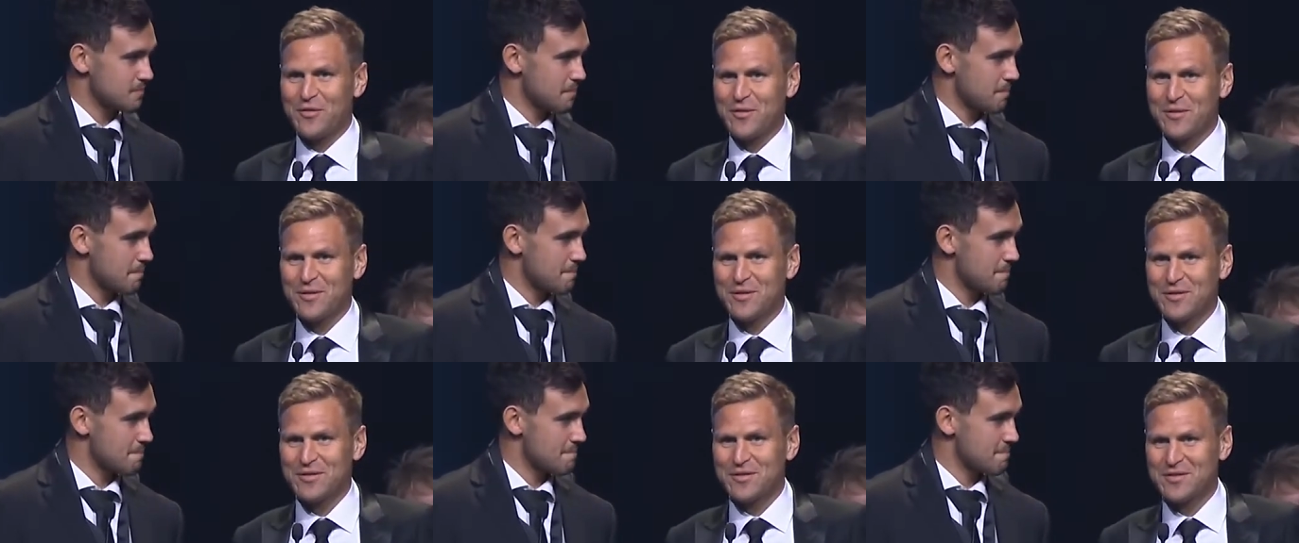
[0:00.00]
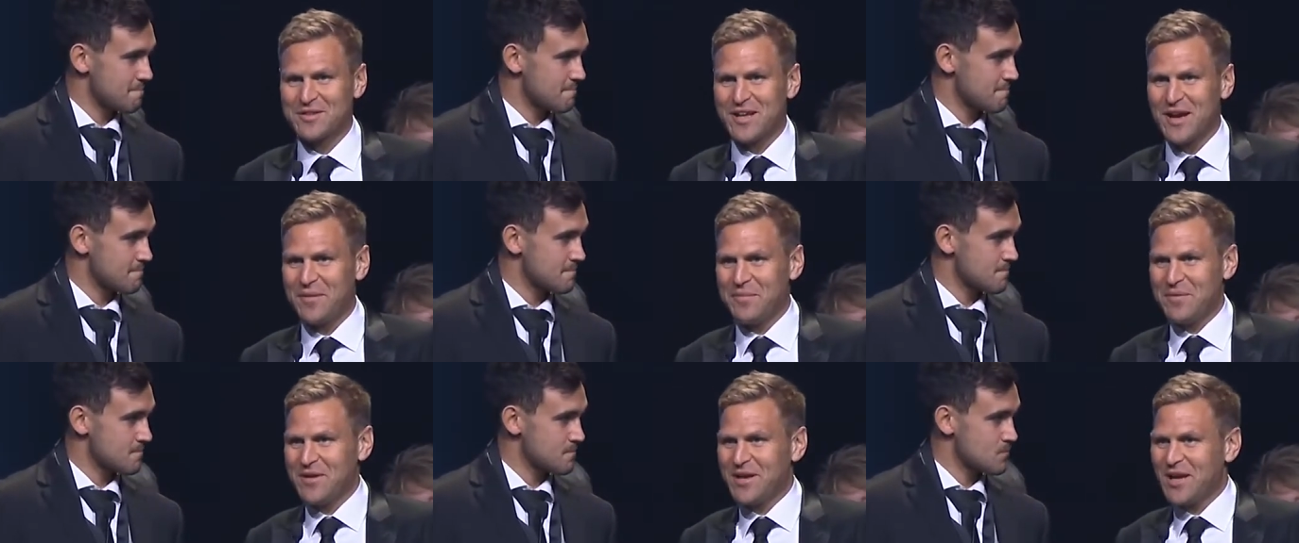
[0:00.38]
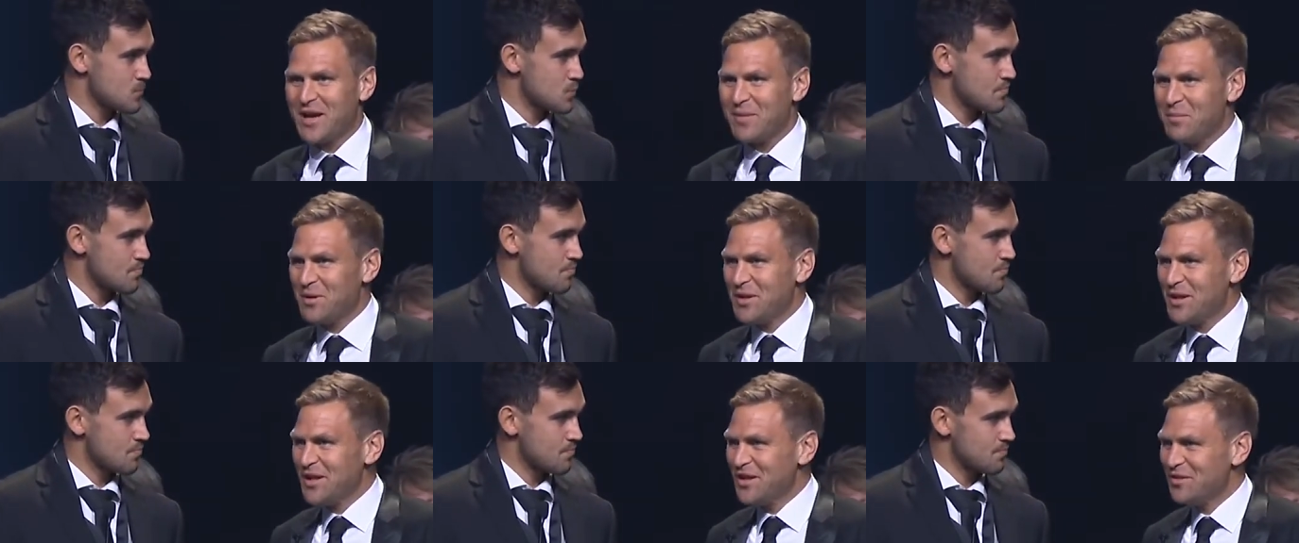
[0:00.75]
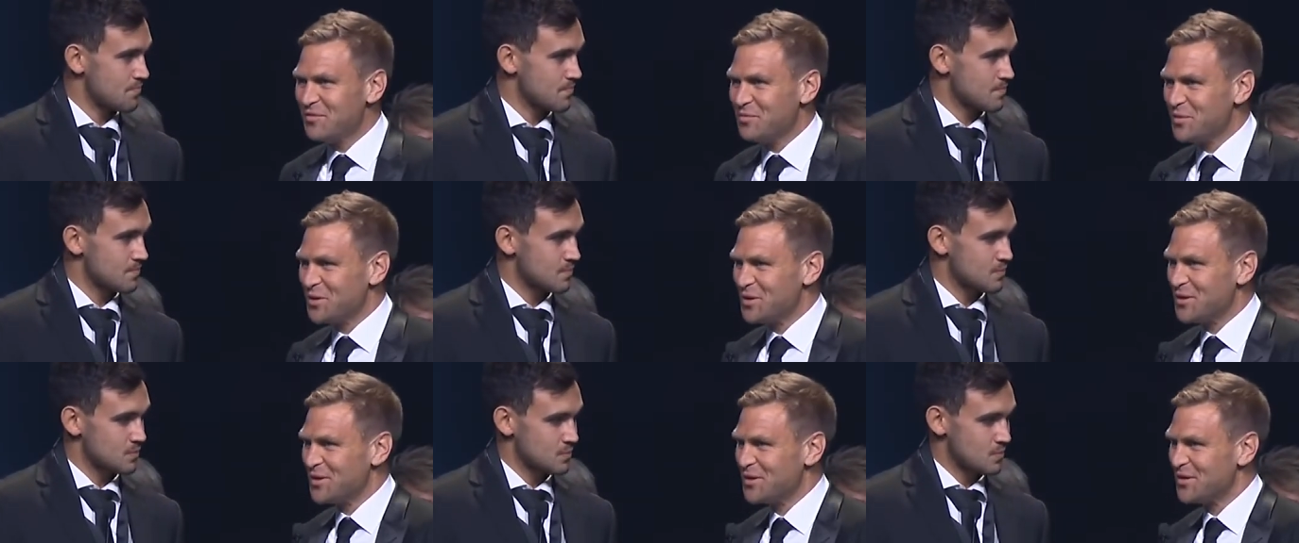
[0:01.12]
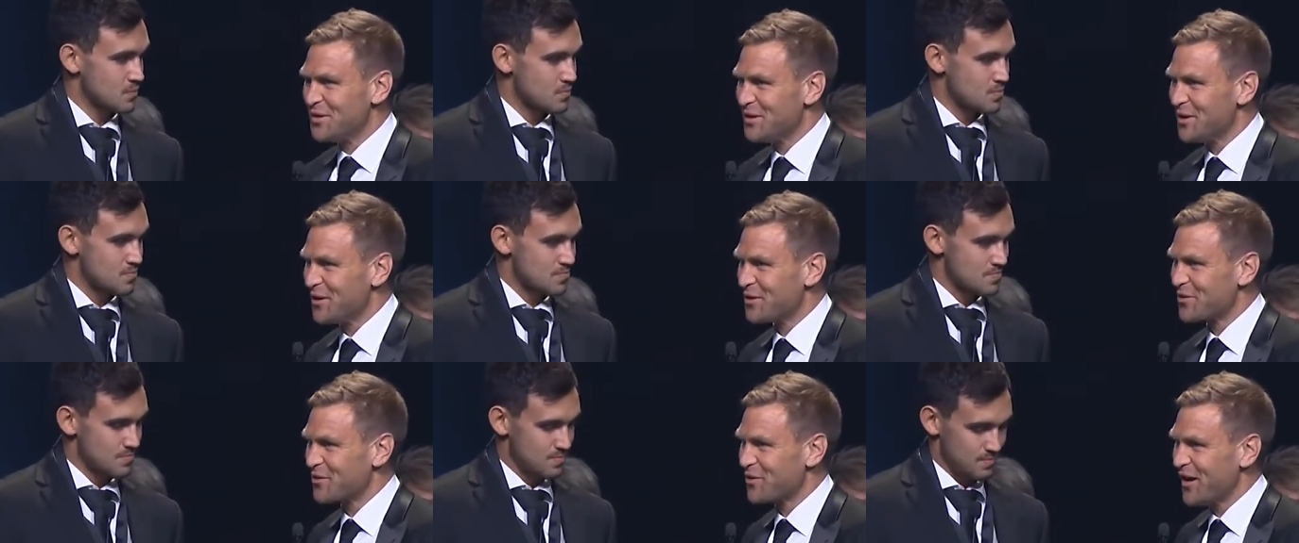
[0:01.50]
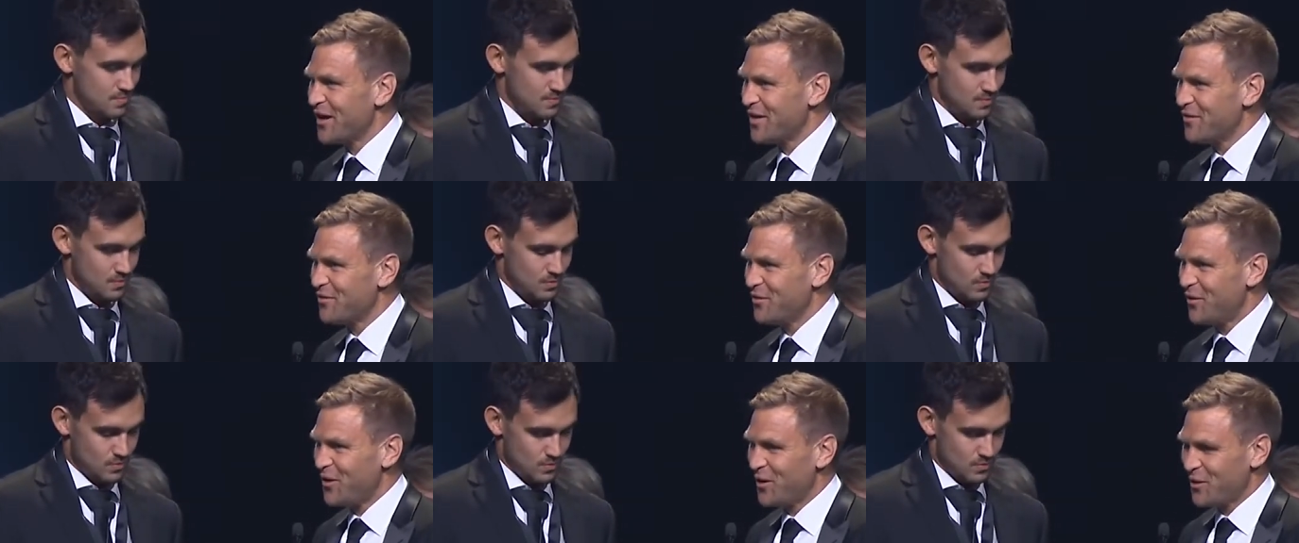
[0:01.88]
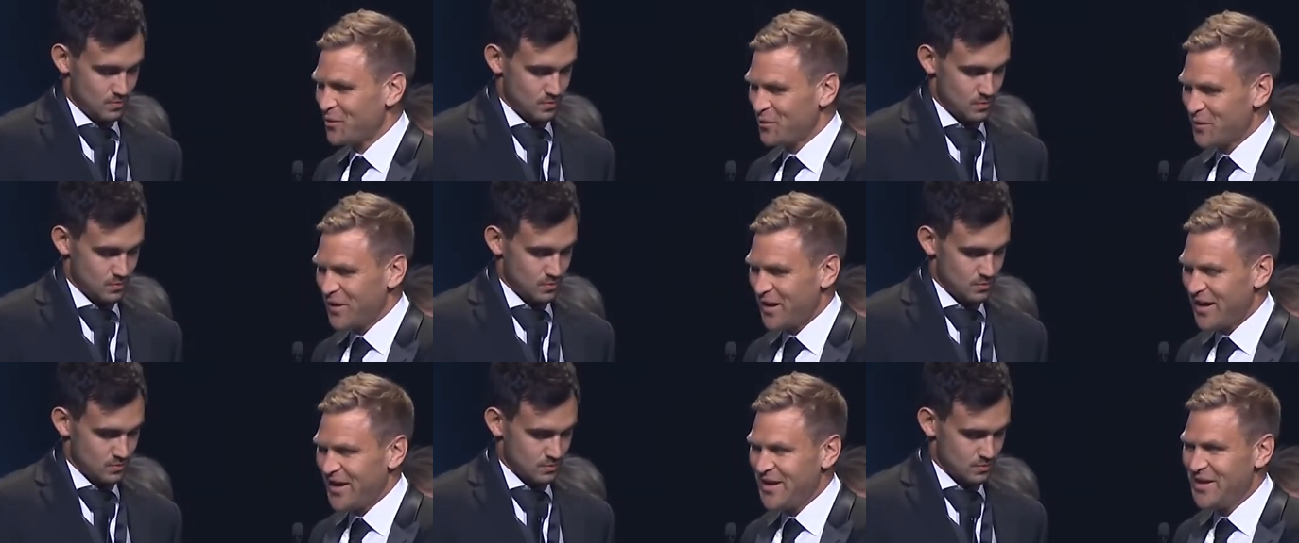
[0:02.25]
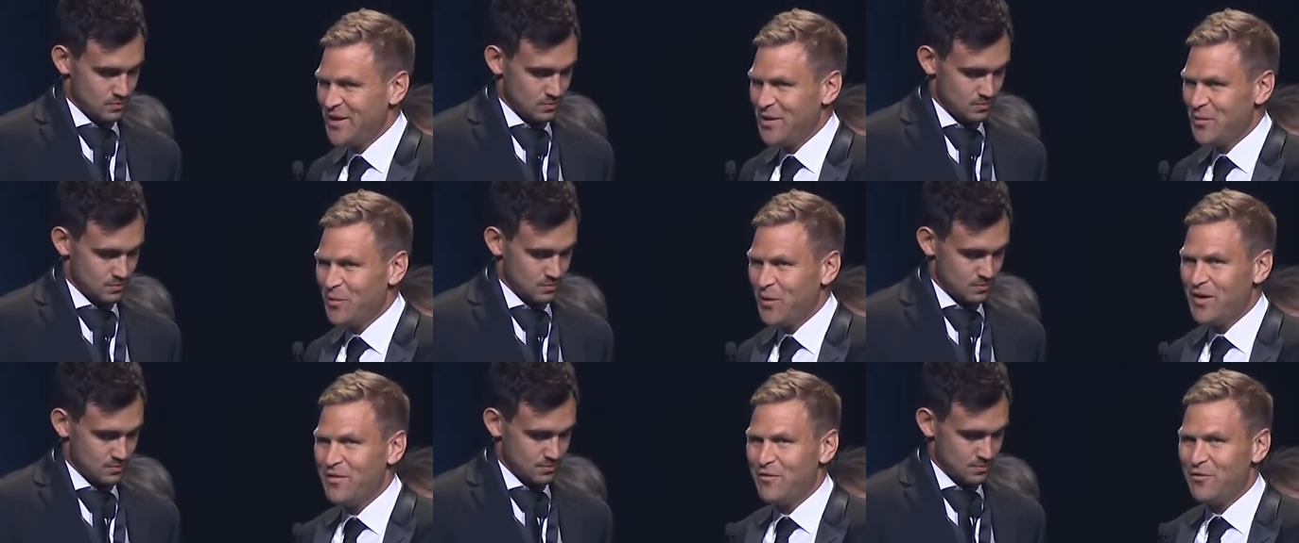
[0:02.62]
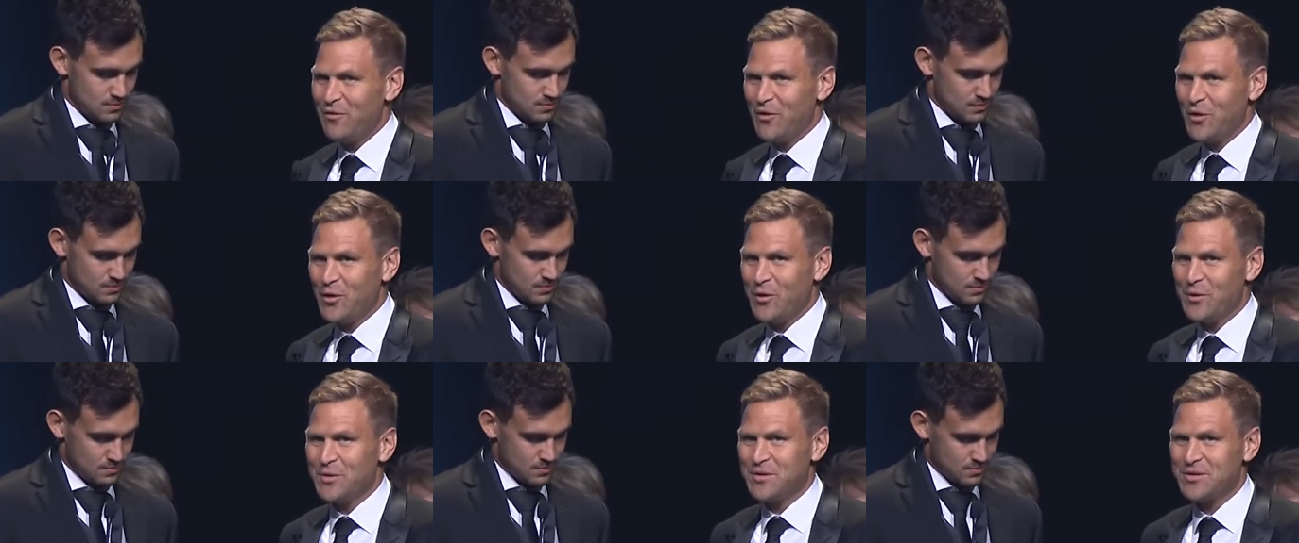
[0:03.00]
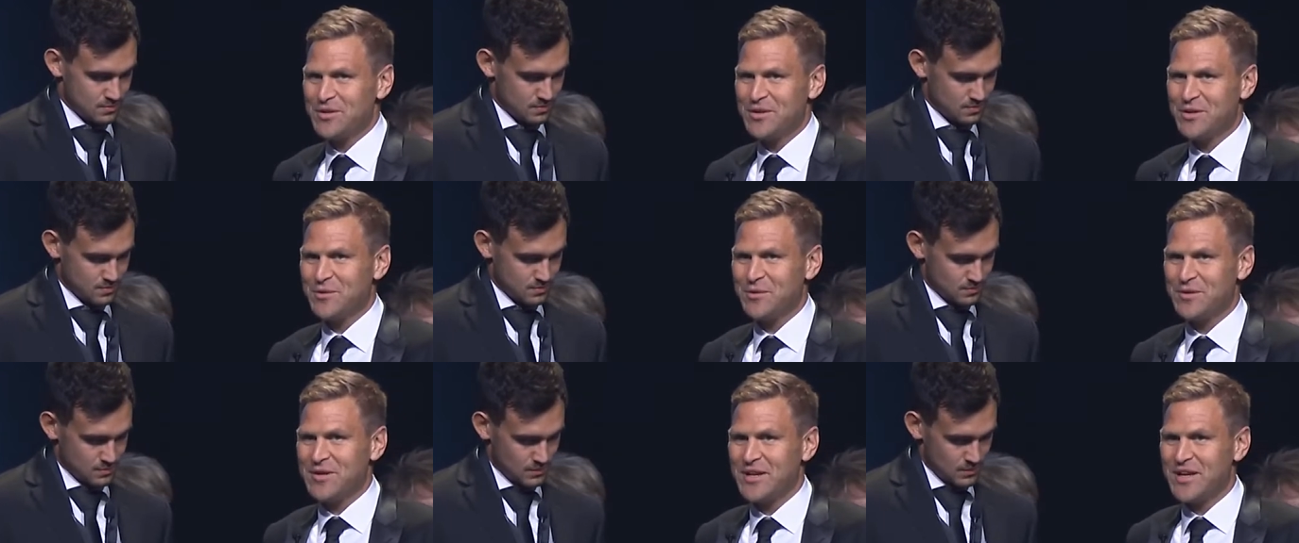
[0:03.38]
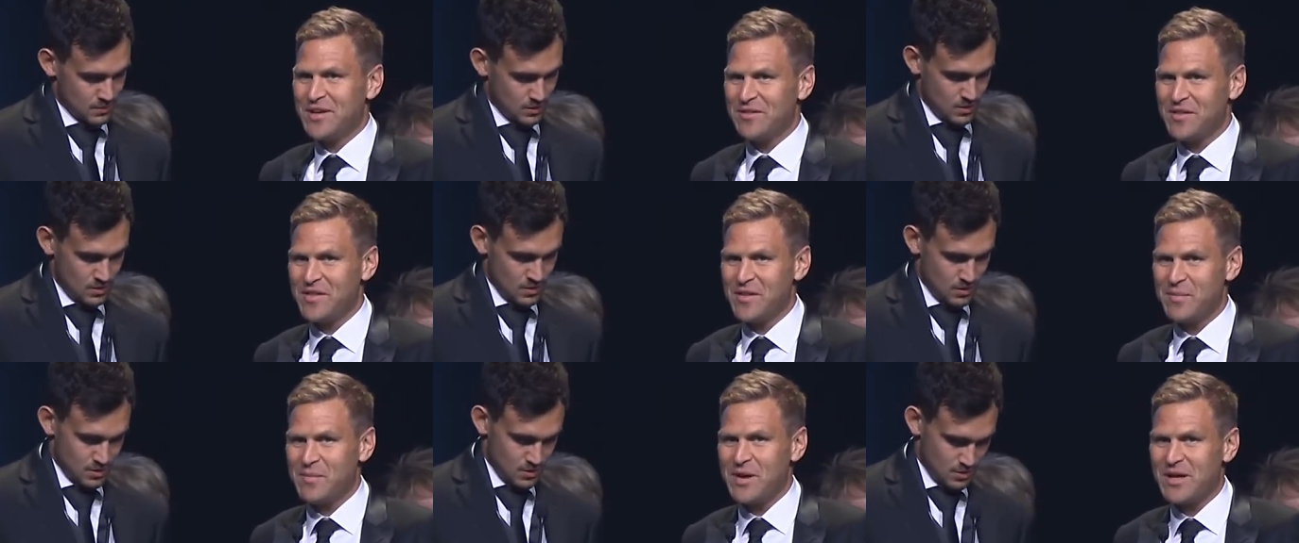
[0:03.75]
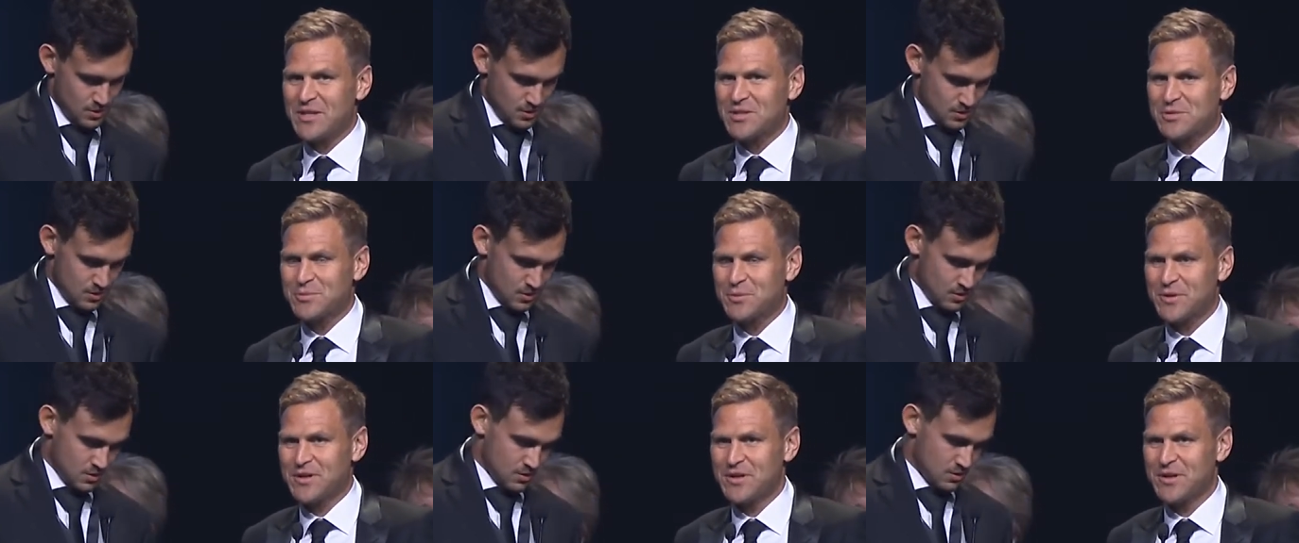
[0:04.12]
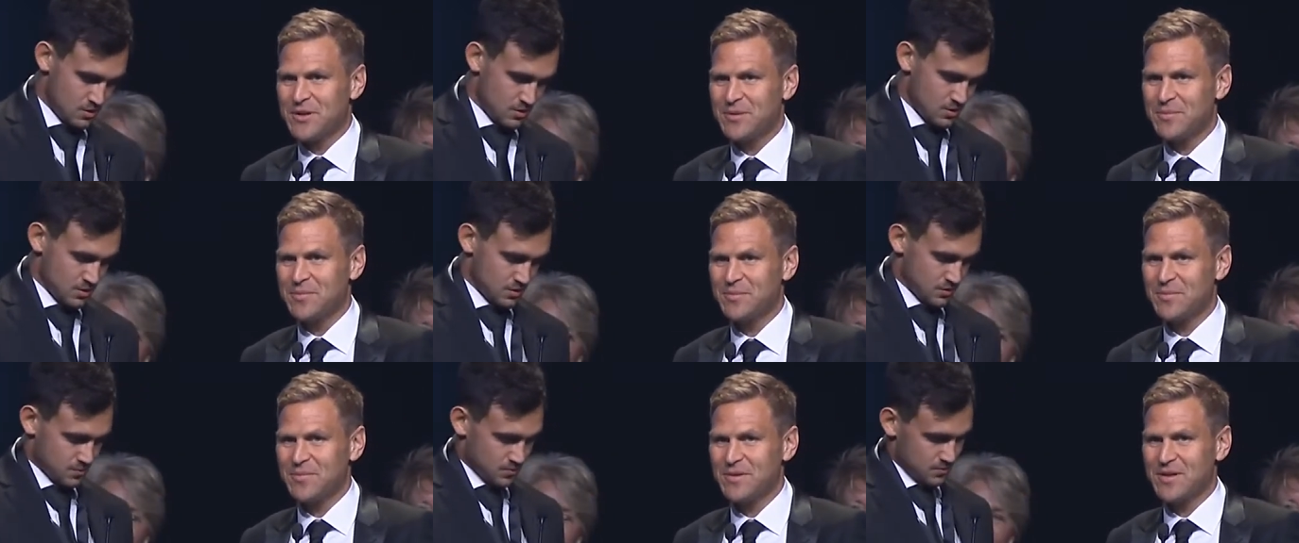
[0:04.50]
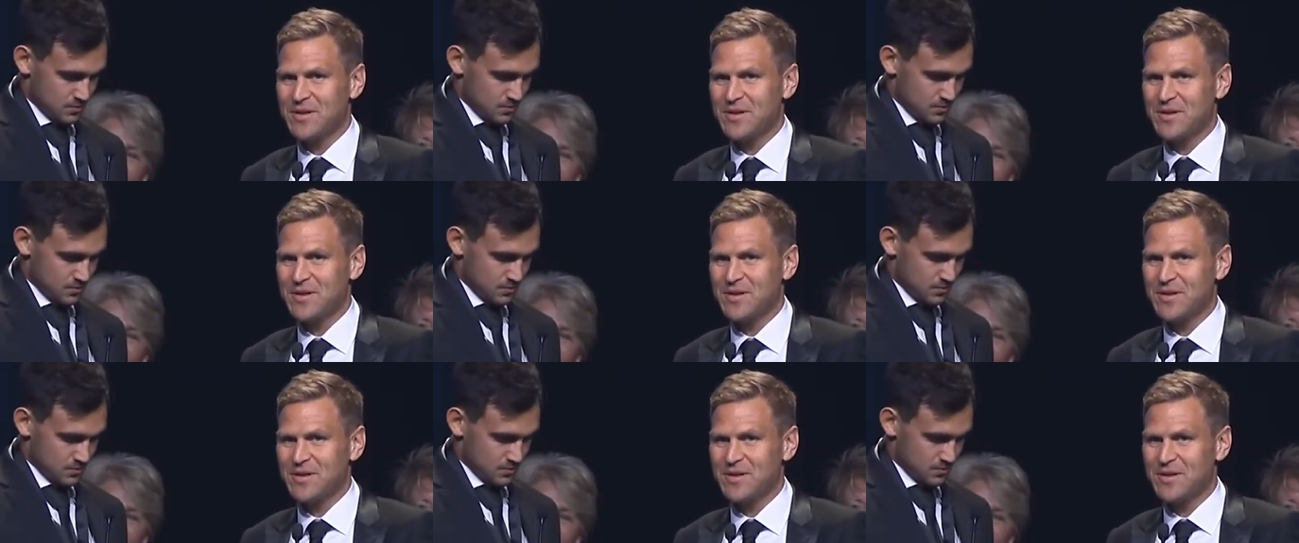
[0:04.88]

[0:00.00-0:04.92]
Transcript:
Speaker 1: something unbelievable on grand final day. You went forward, you were nearly the match winner, a